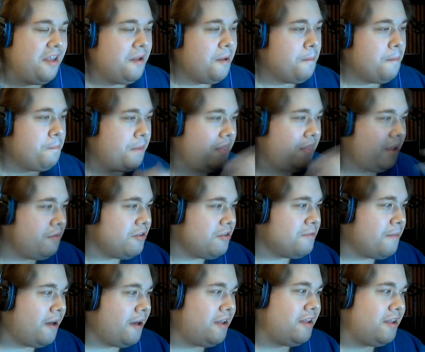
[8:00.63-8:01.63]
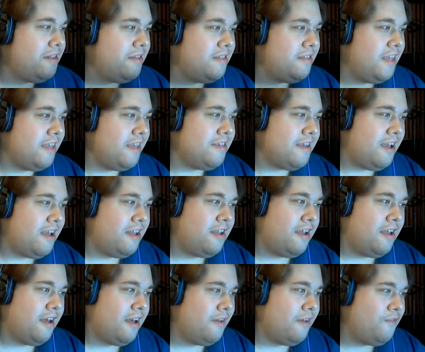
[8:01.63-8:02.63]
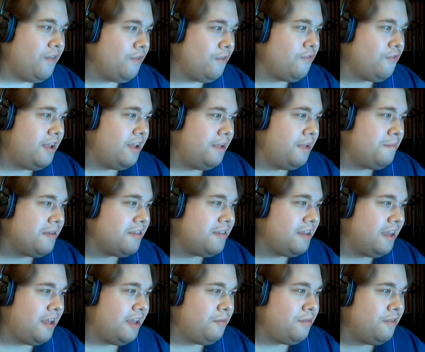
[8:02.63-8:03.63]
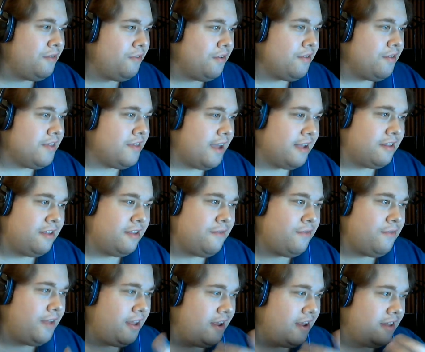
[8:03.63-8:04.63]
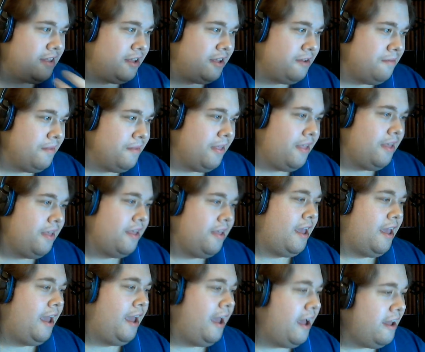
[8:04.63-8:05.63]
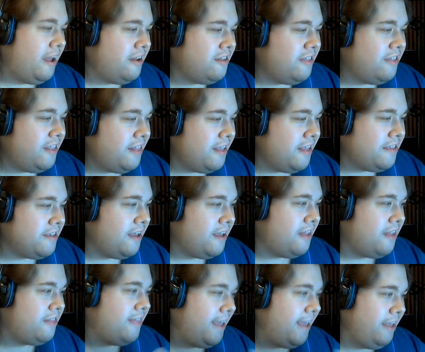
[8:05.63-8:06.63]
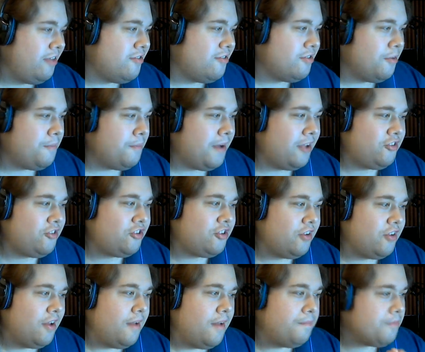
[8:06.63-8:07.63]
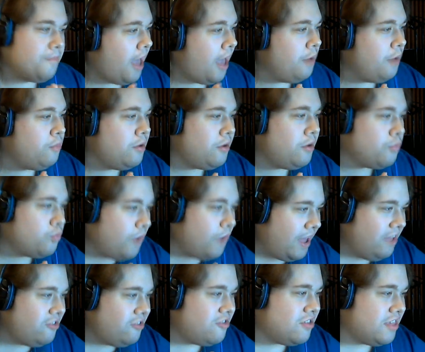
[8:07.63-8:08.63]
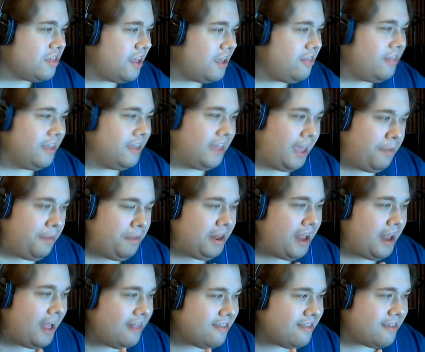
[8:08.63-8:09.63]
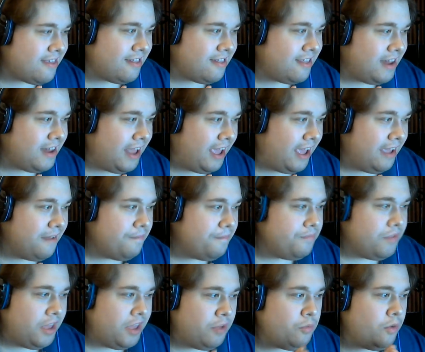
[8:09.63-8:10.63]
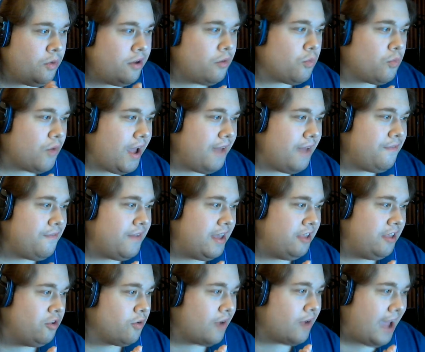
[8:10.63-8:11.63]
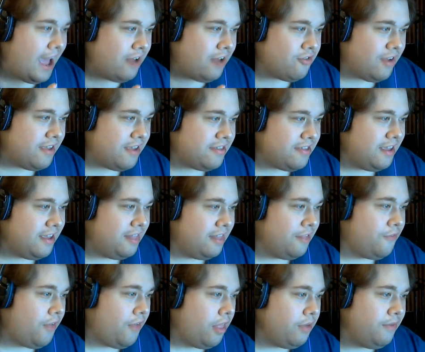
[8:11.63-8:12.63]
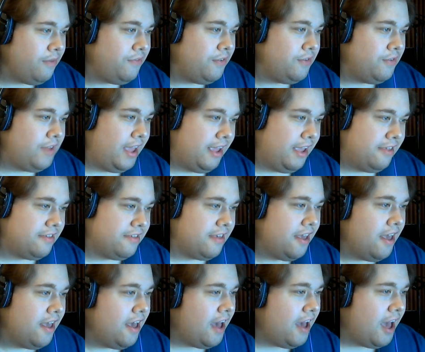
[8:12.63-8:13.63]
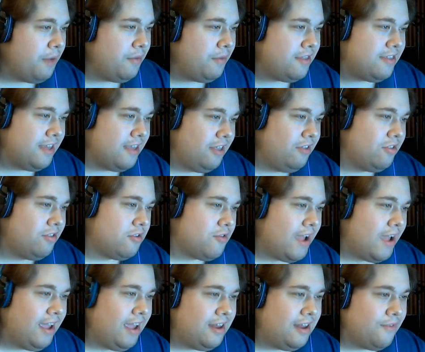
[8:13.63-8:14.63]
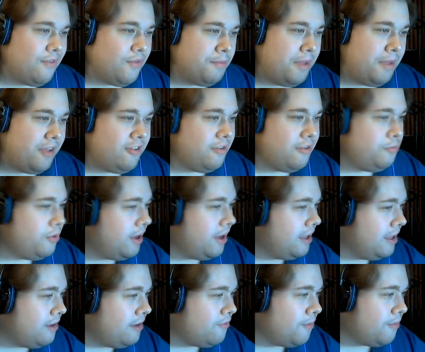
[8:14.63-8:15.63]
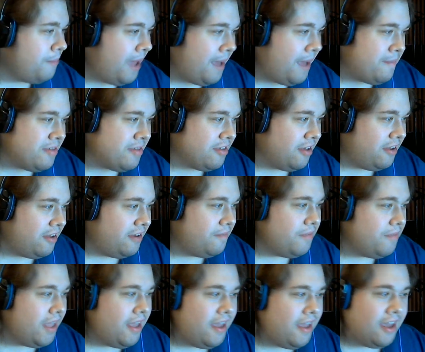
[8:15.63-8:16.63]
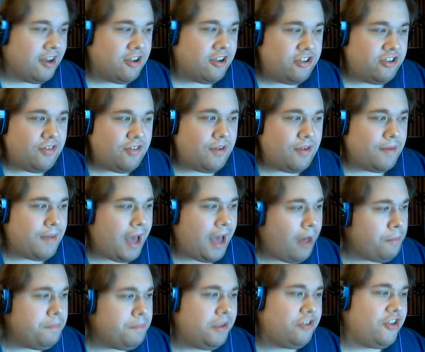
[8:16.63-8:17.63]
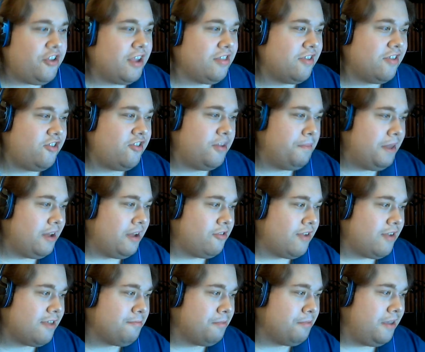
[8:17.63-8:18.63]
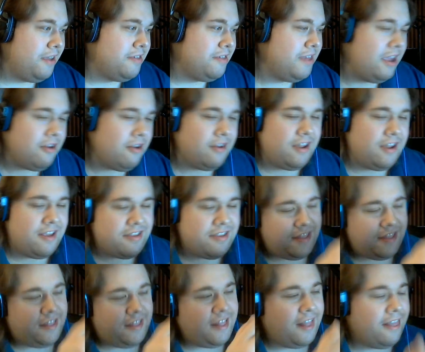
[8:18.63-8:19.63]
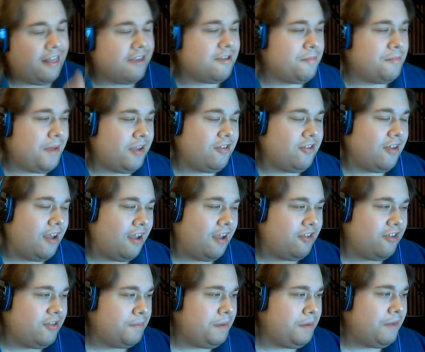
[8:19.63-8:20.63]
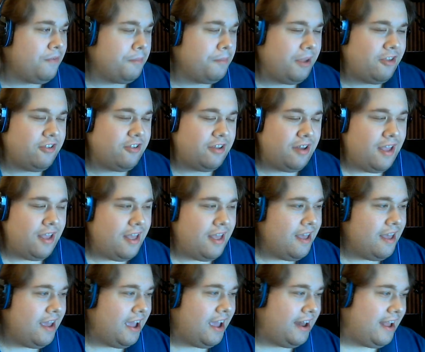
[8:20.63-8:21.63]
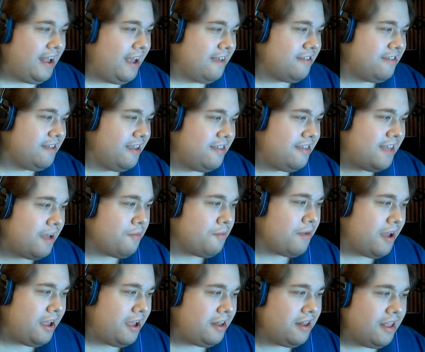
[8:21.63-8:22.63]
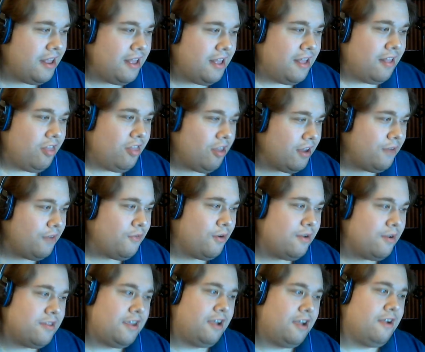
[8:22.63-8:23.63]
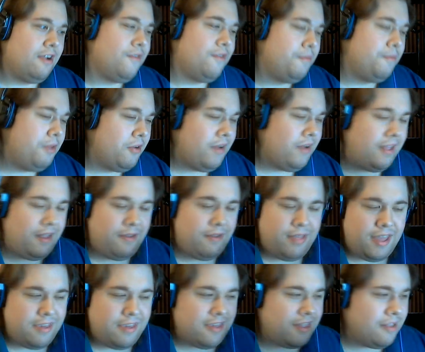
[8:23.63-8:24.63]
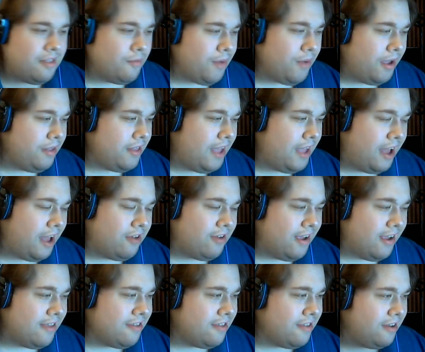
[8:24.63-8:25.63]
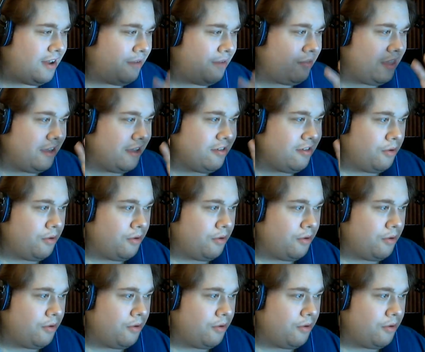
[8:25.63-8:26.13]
But they responded. They said, feel free to email us again when the review is active, and I did. And then they said, thank you so much. I would arrange send the gaming headset today. It would arrive in your address in the following few days. I would send you the tracking information when I get it from Amazon. And could you help me check the shipping address, please? Here it is. And then they listed my shipping information and asked, is that right? Looking forward to hearing from you. And they sent the right address and everything.